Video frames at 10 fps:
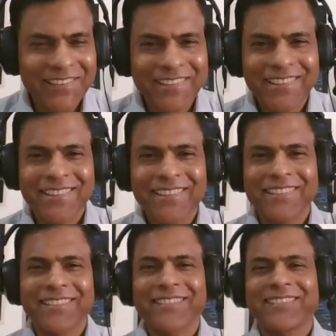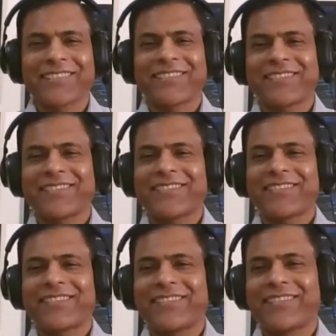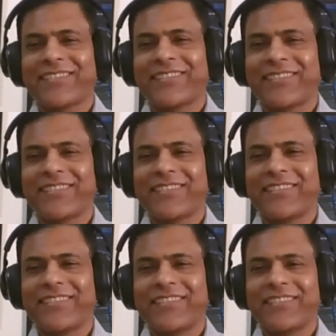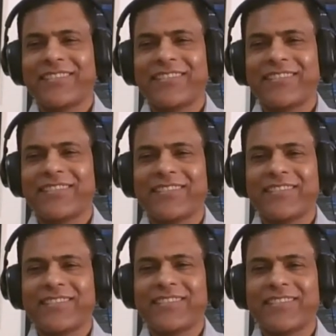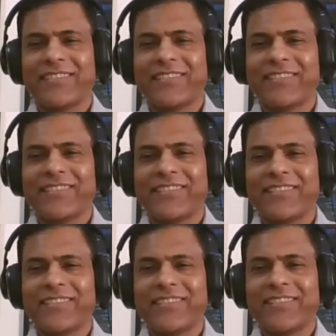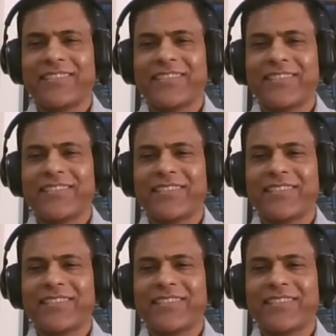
No one is speaking in this clip.